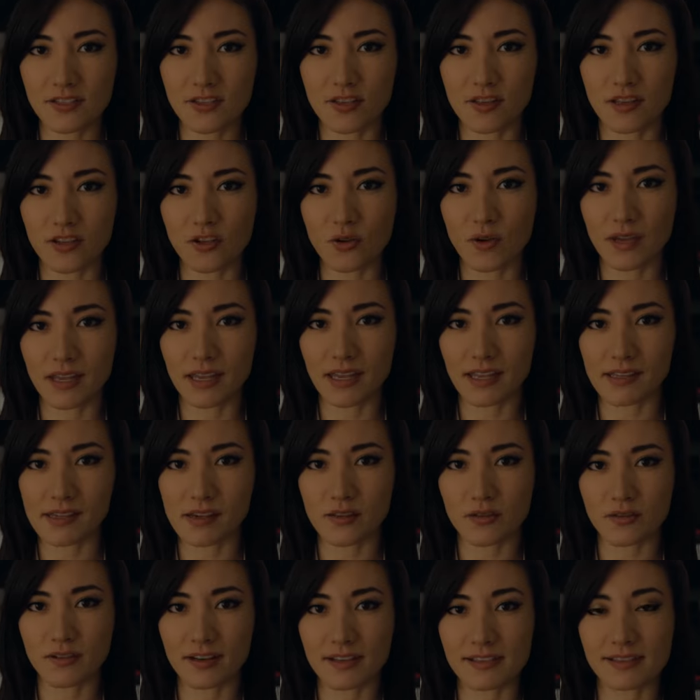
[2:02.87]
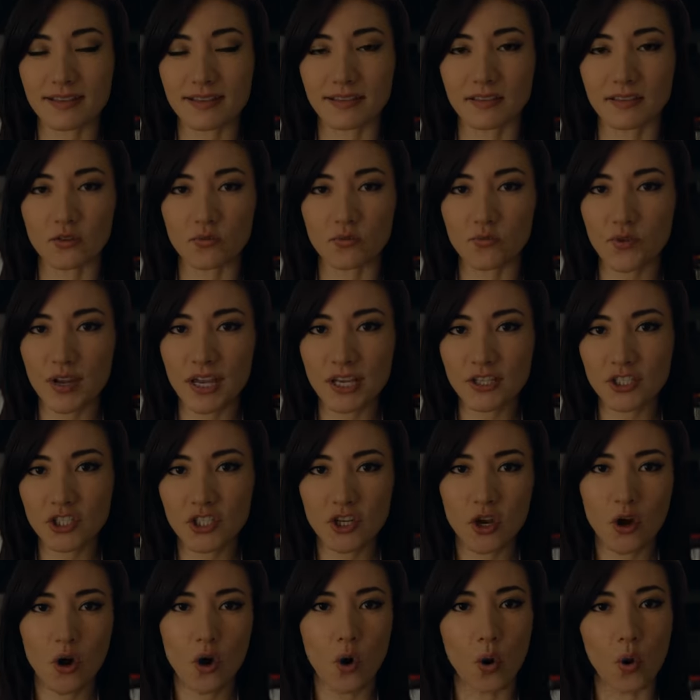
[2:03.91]
so that you can get either an extended reach
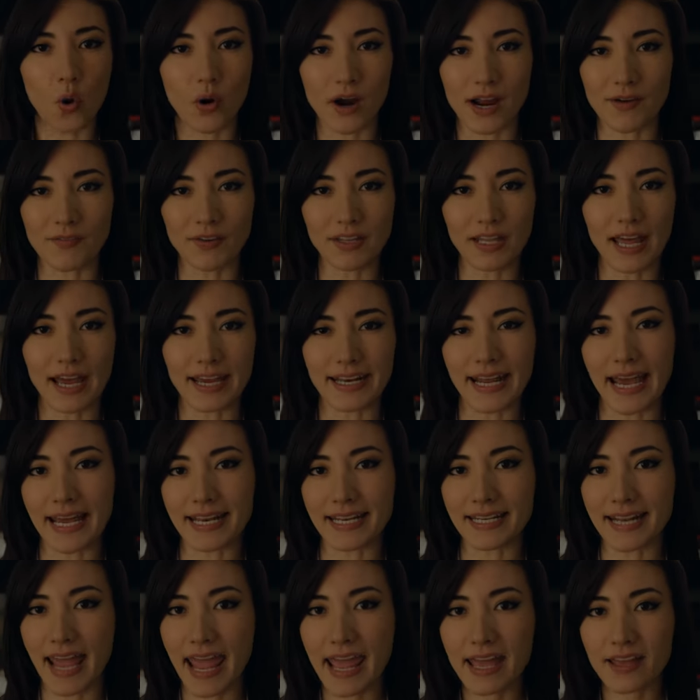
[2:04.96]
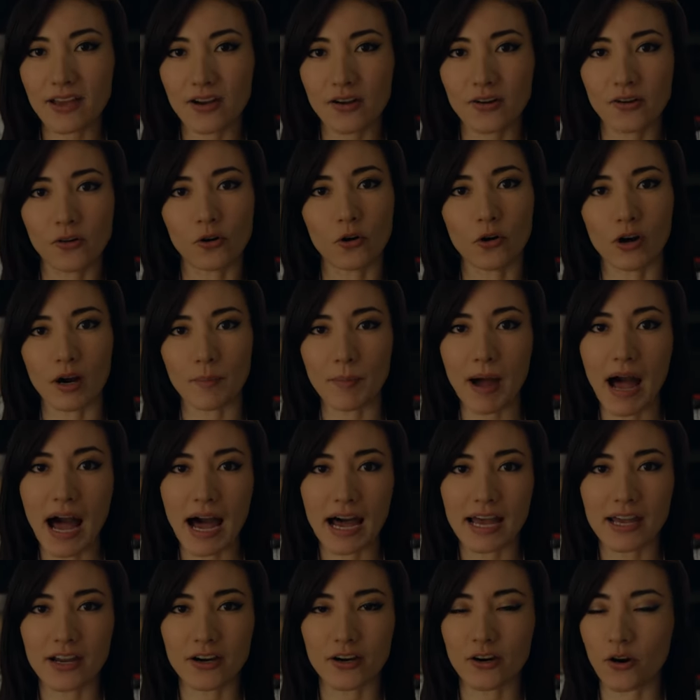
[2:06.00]
or have a light at an angle or up
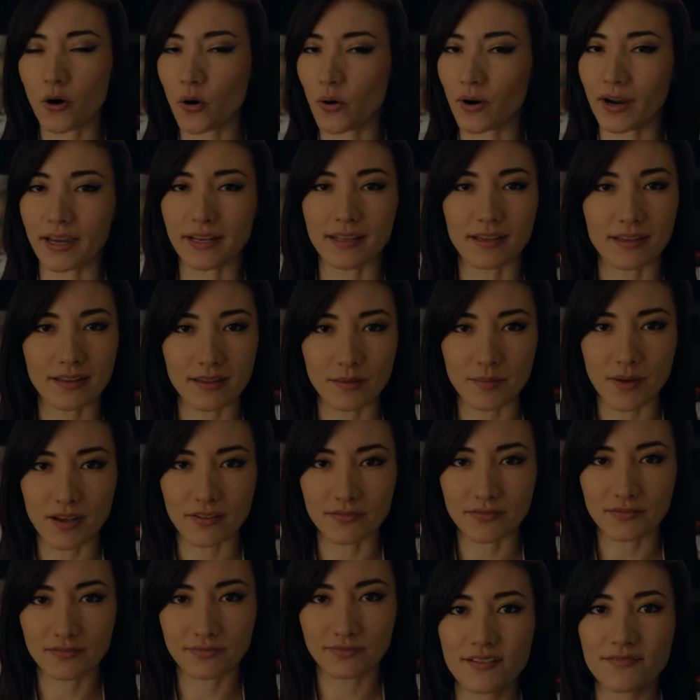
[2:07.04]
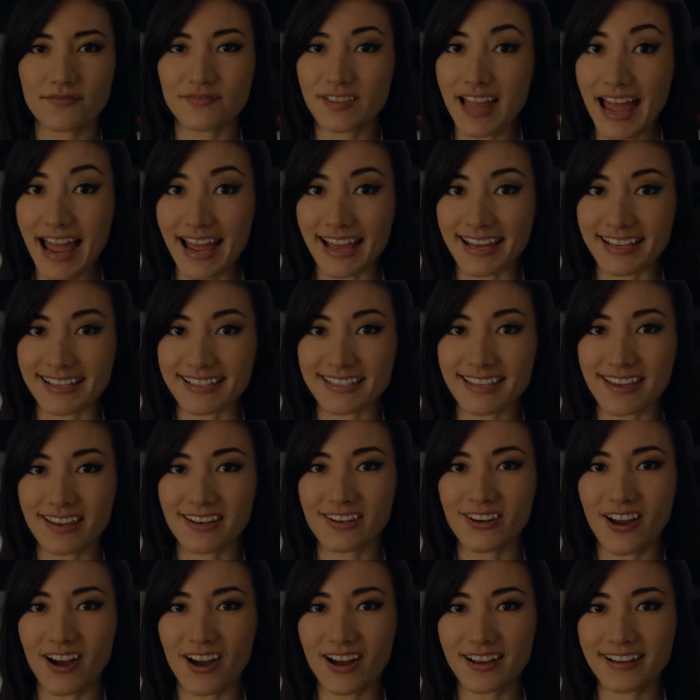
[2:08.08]
higher or any of the above. Flags.
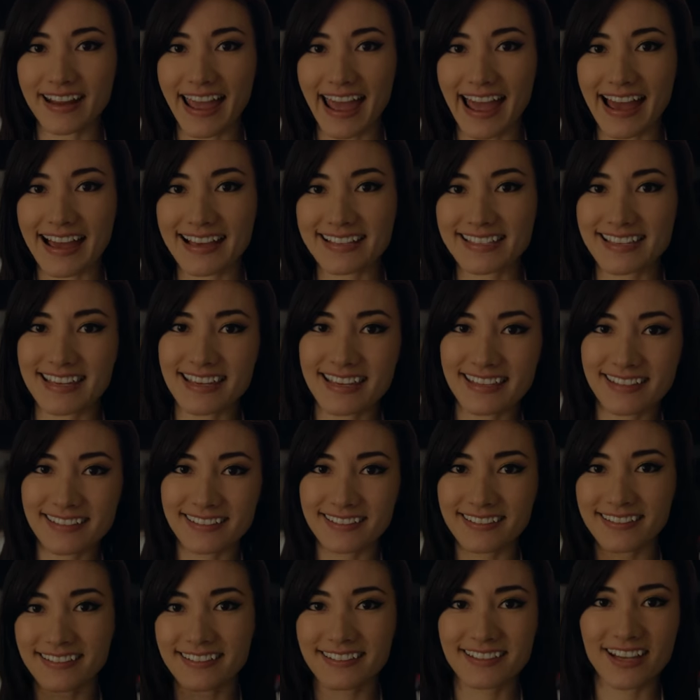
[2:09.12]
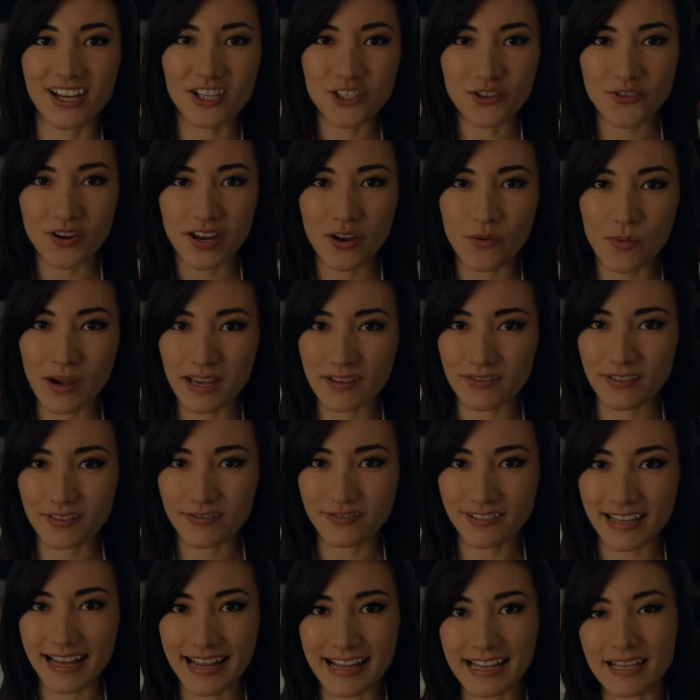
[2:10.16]
Not as in country wave a
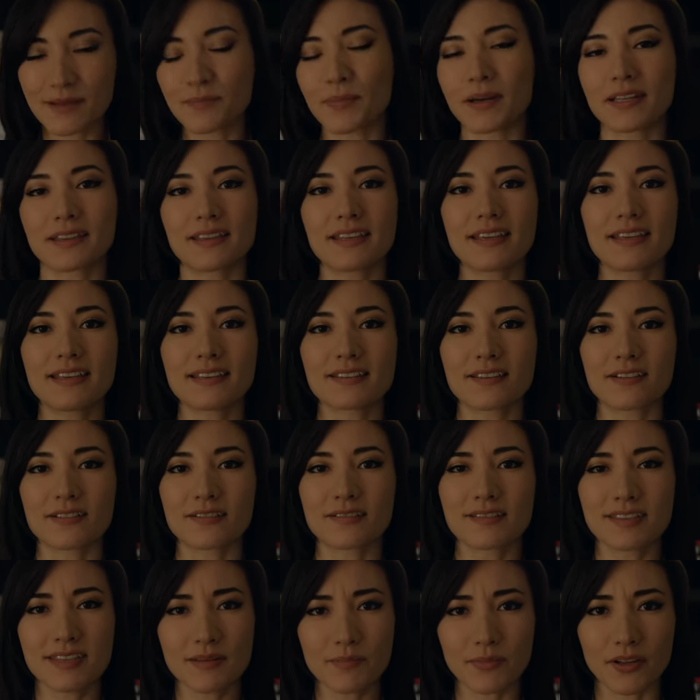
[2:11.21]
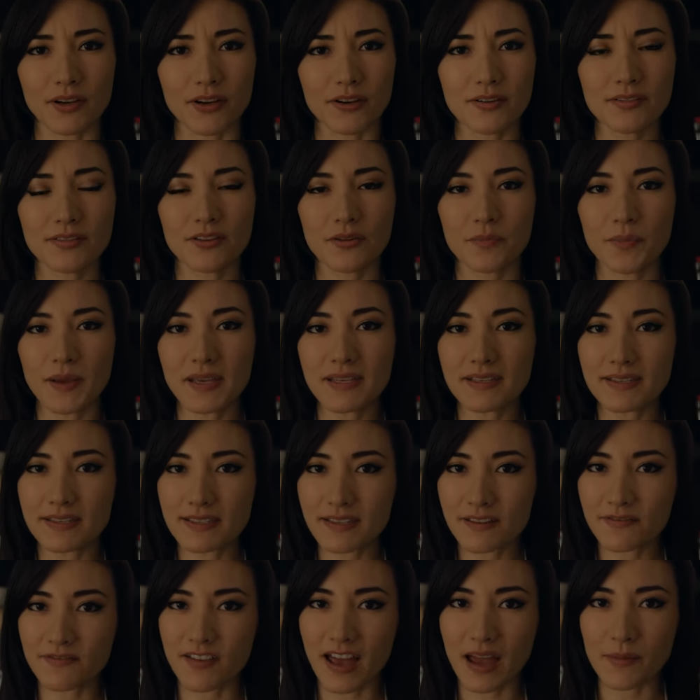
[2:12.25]
flag, but these are similar. They're pieces
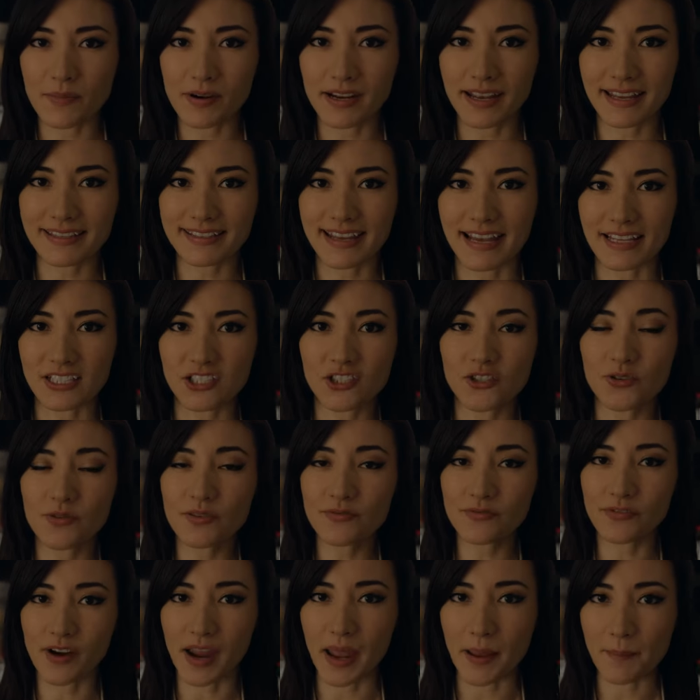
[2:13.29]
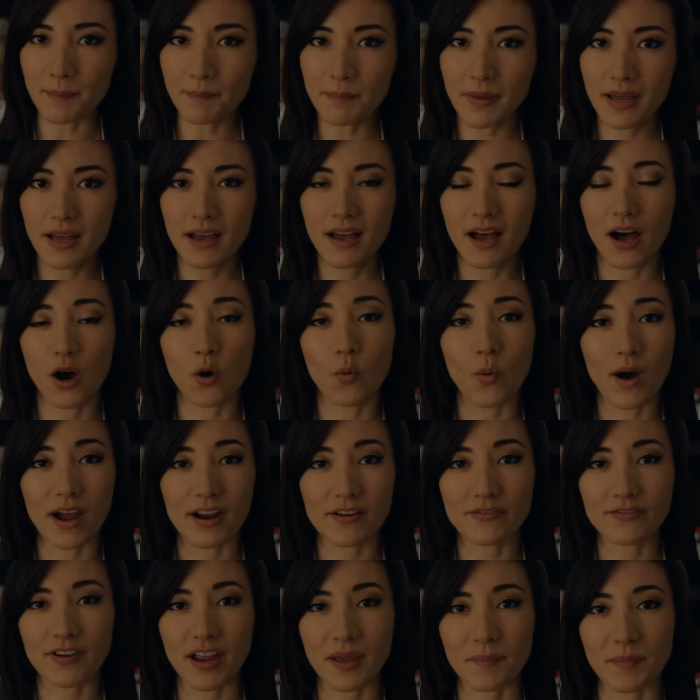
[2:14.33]
of fabric attached to a frame, a wire
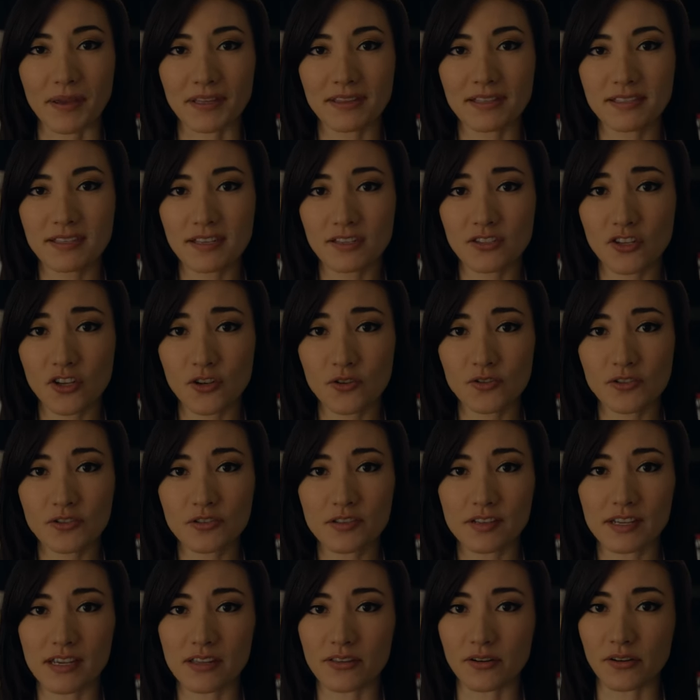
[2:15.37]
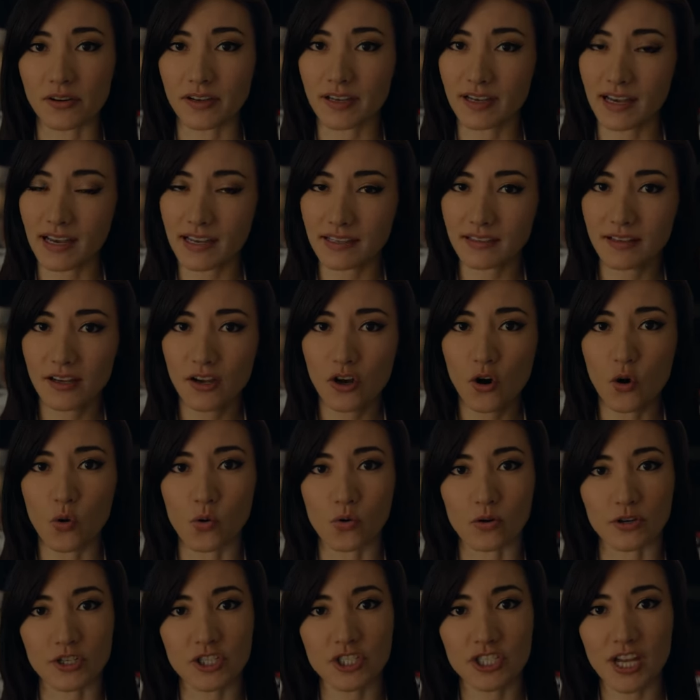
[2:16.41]
frame, and this is used to either cut
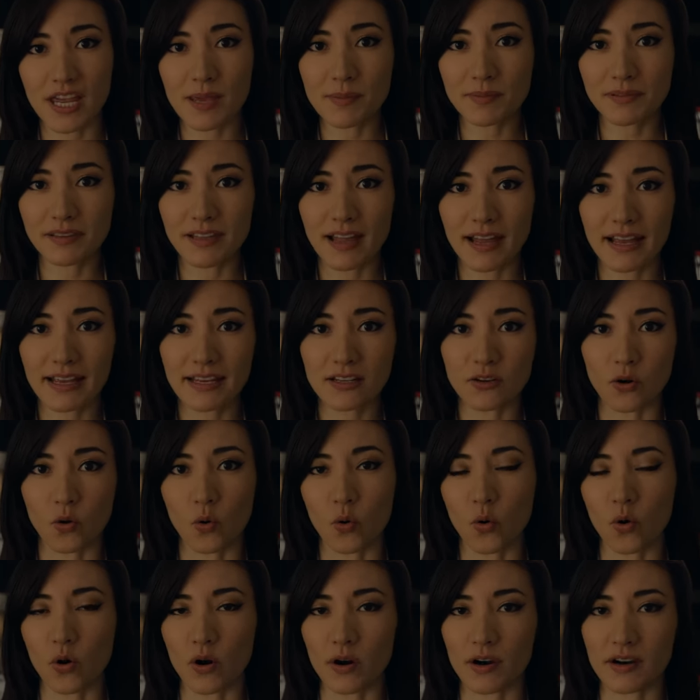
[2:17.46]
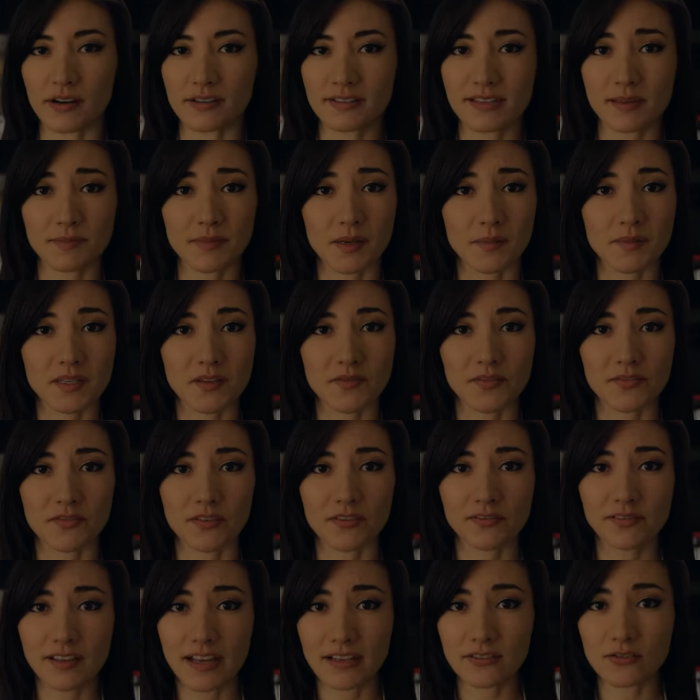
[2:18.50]
or shape light or sometimes even
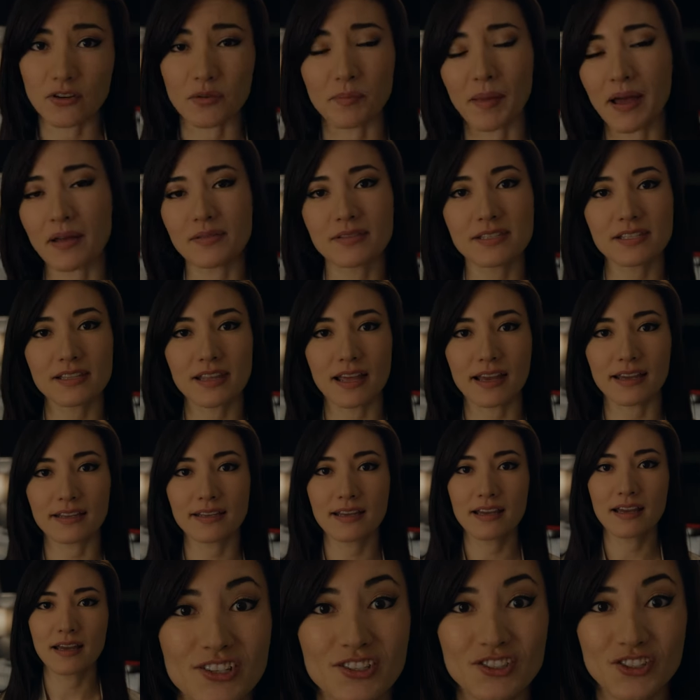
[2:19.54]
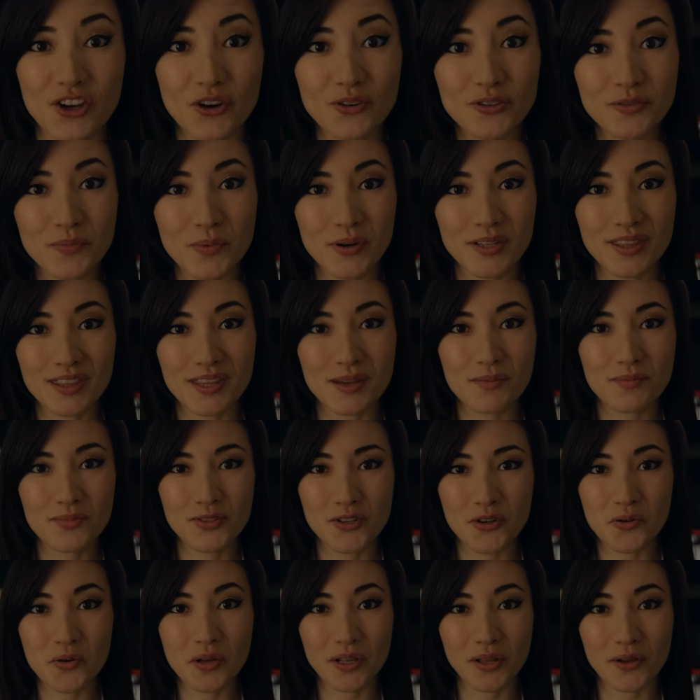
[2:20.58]
reflect or bounce light. Don't put them
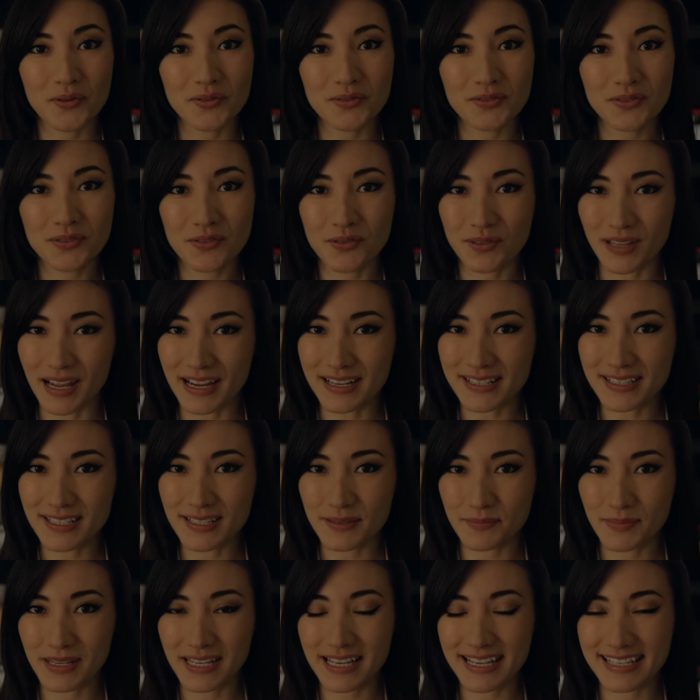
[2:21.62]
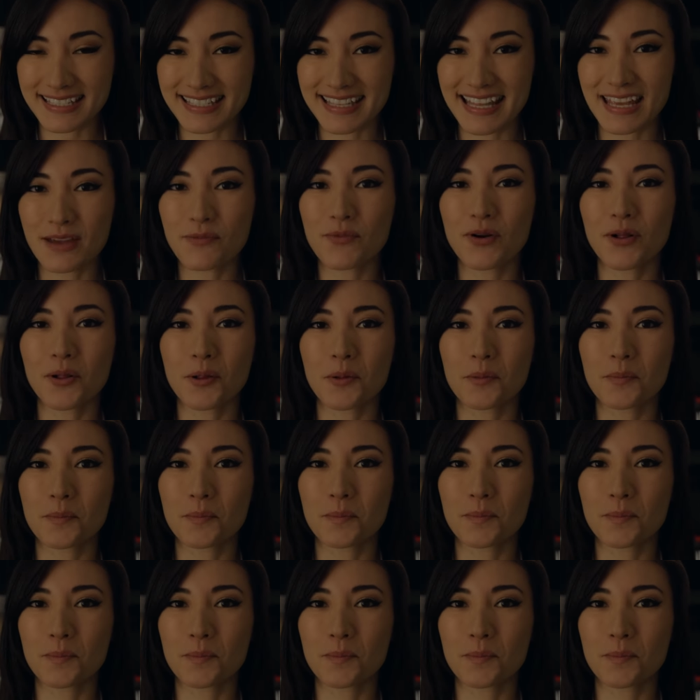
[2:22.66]
too close to lights because they will